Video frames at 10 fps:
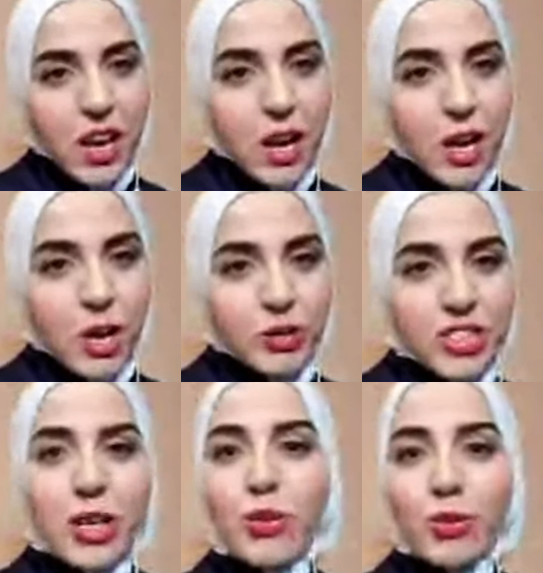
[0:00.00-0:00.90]
Uh,
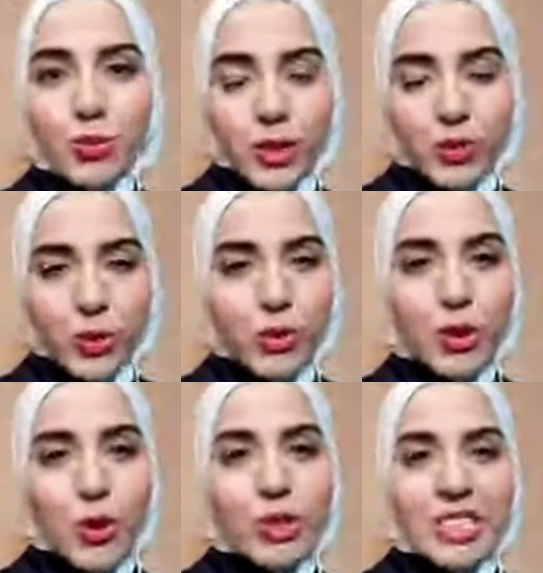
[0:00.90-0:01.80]
today we'll, we, we
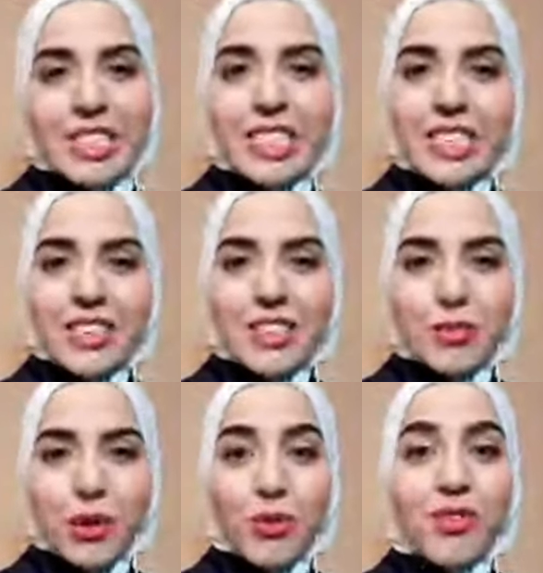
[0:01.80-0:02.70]
will go into details
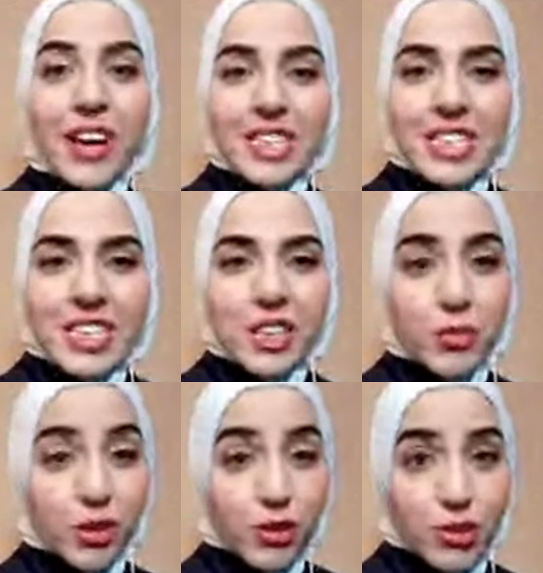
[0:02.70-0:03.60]
about fasting, the
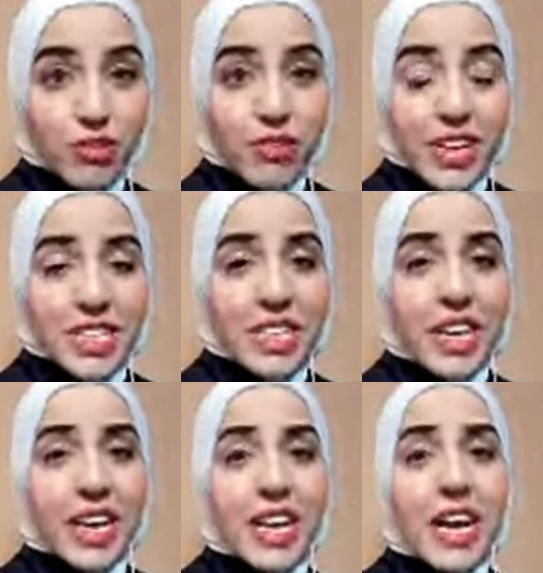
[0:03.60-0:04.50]
miracles of
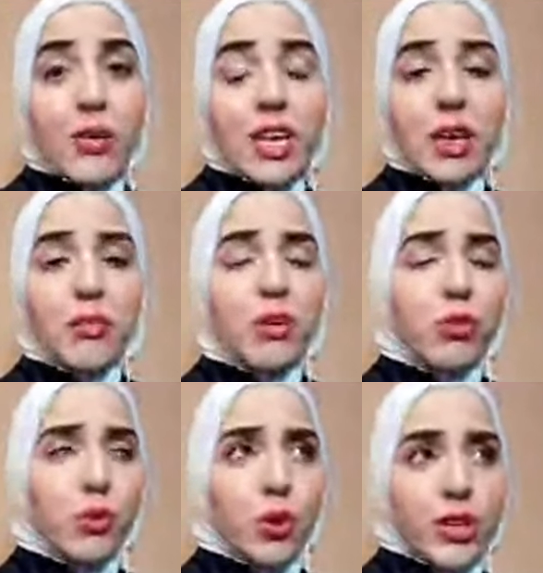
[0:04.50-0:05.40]
fasting, and how it can be
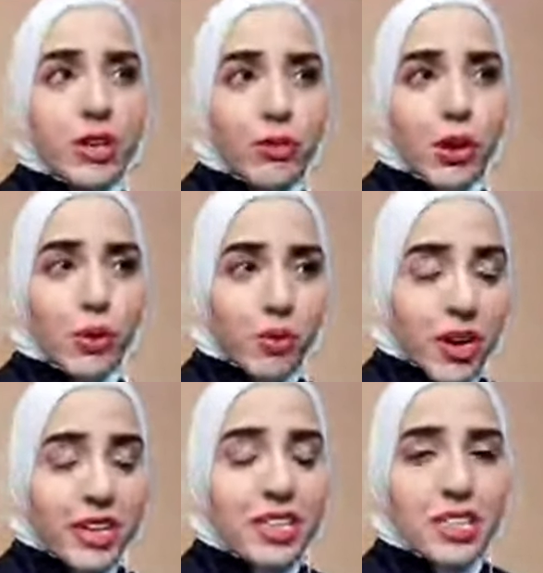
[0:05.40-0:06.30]
rewarding for our
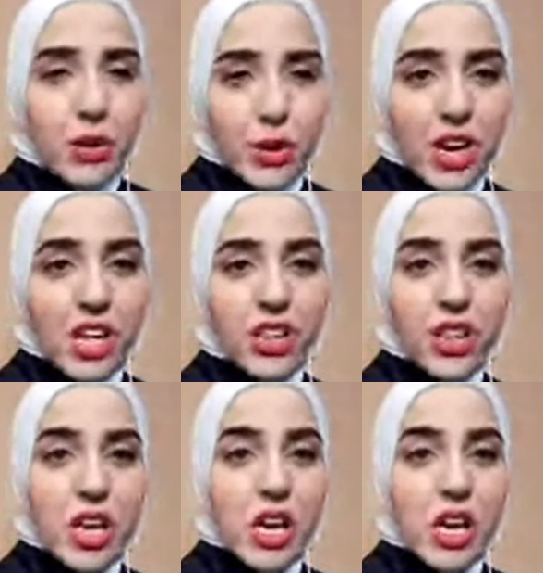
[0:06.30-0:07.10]
bodies, our health.